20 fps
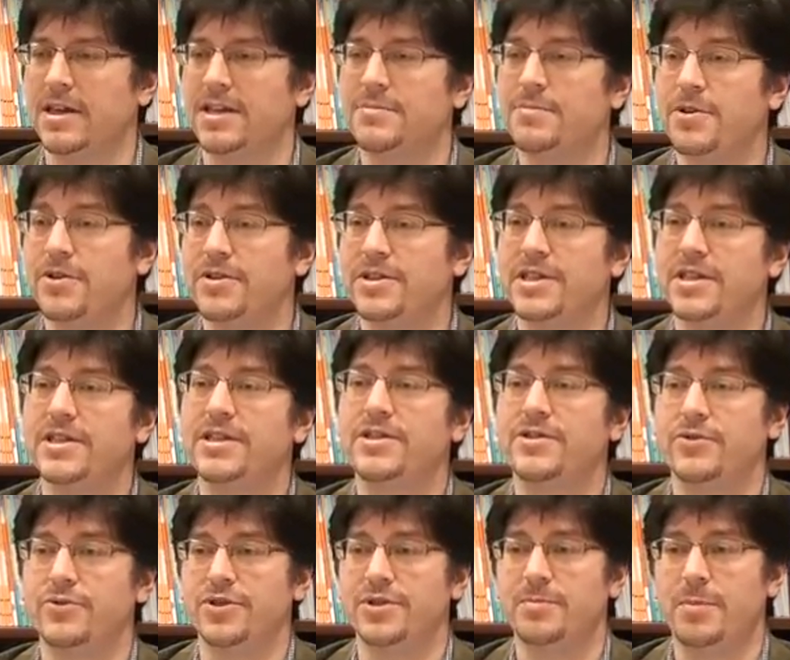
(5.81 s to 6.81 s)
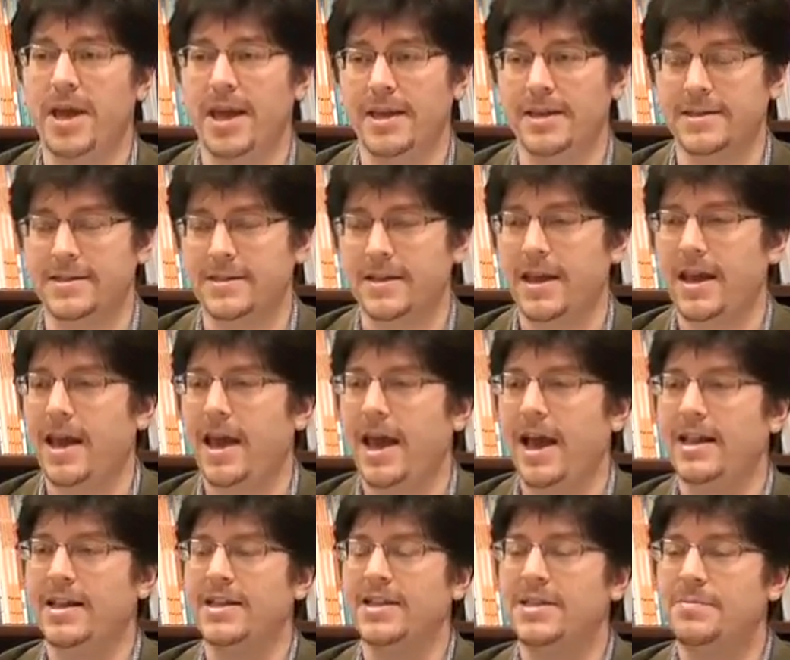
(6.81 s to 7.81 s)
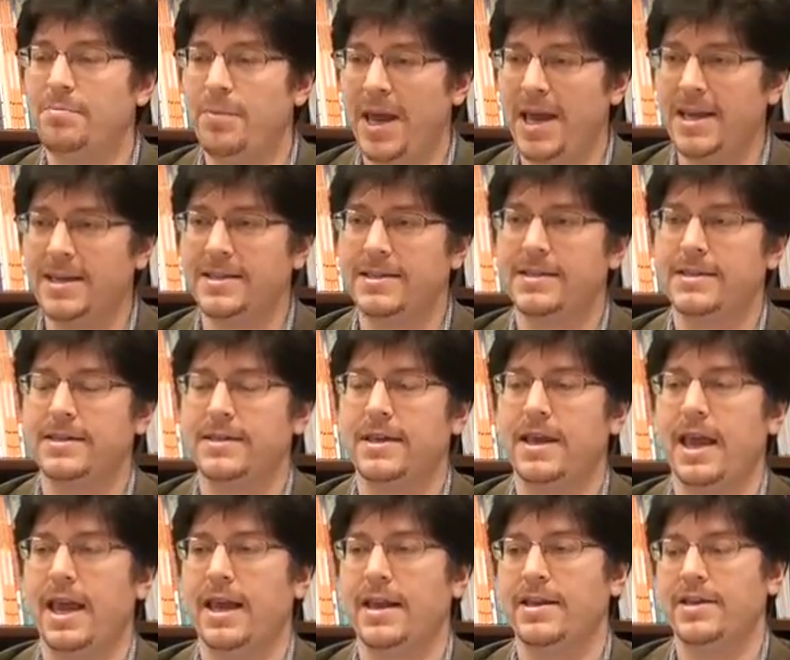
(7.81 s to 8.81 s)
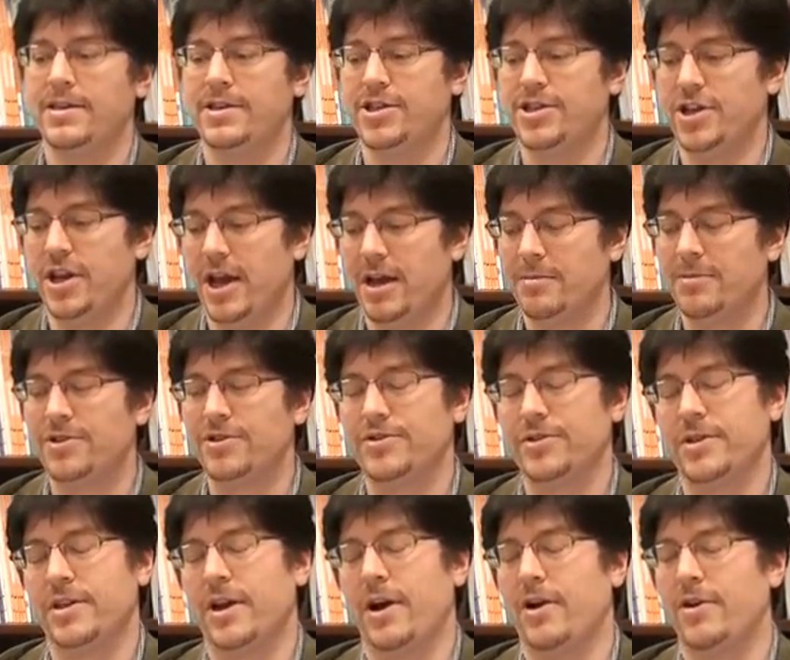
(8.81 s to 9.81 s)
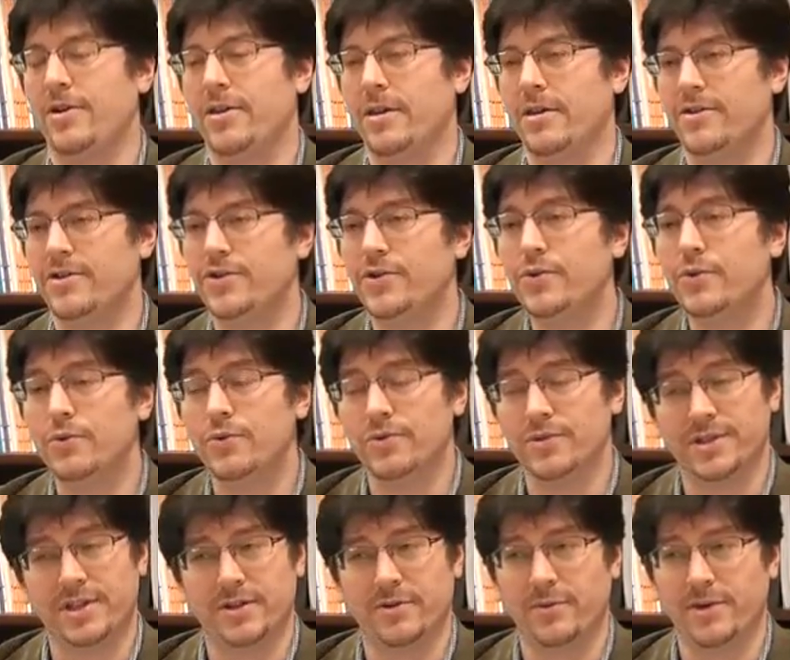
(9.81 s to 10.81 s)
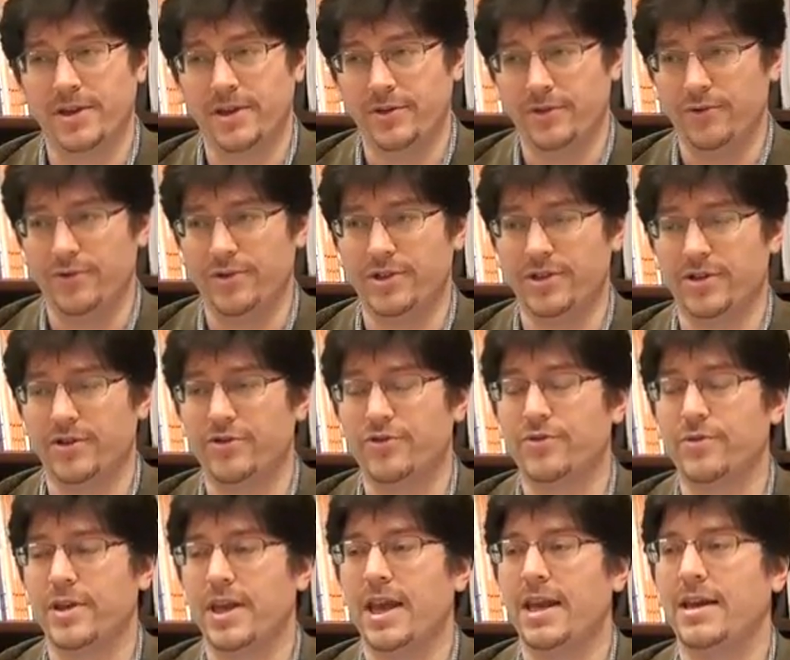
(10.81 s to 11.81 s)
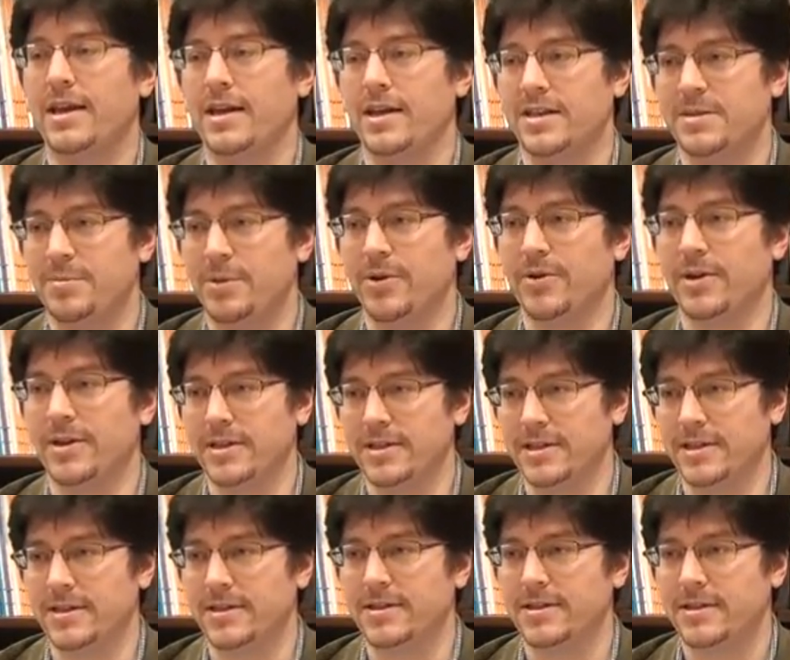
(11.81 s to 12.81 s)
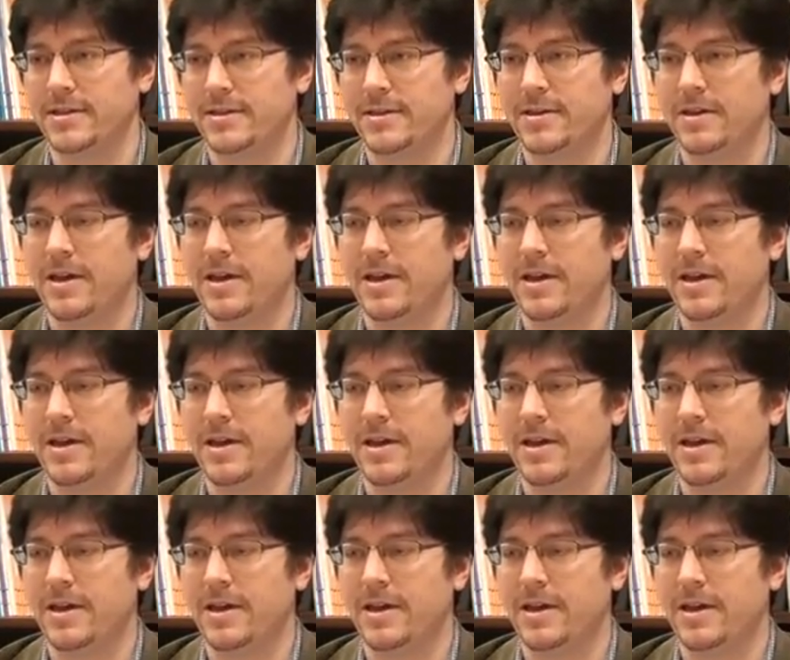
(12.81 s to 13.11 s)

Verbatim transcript: experiences through space, and the space and geometry are the tools that we use to create experiences.